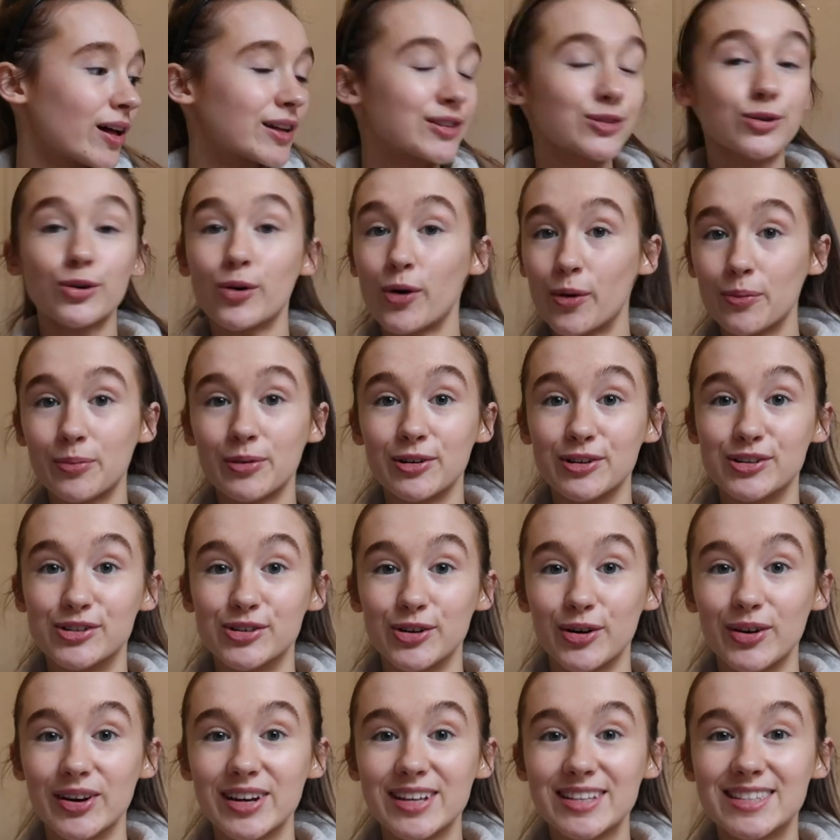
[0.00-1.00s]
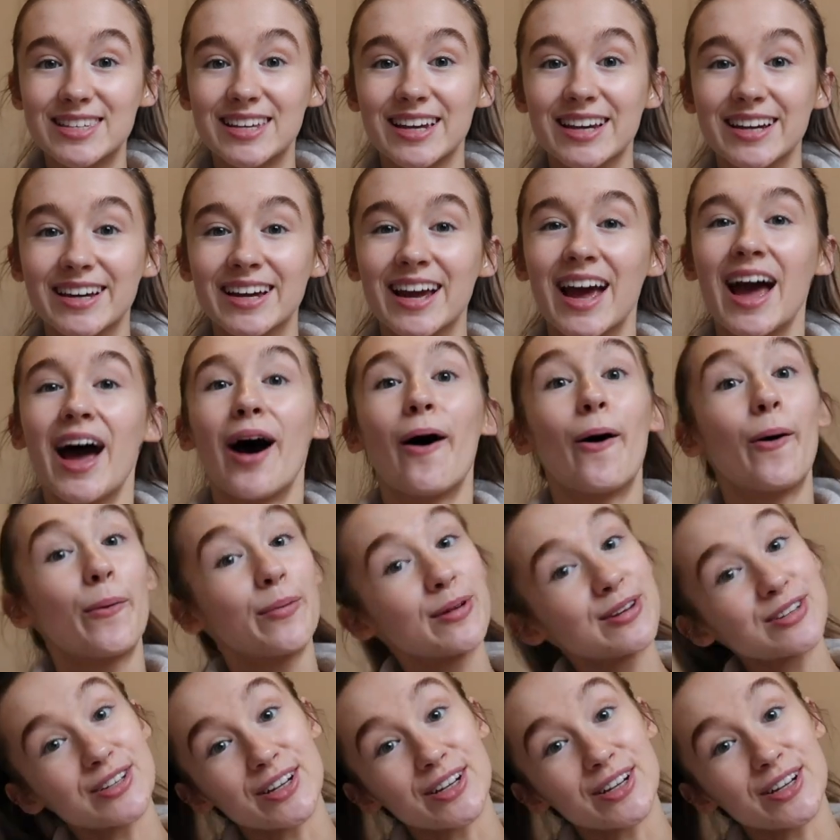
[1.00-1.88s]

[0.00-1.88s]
I do hope you enjoyed. Hope you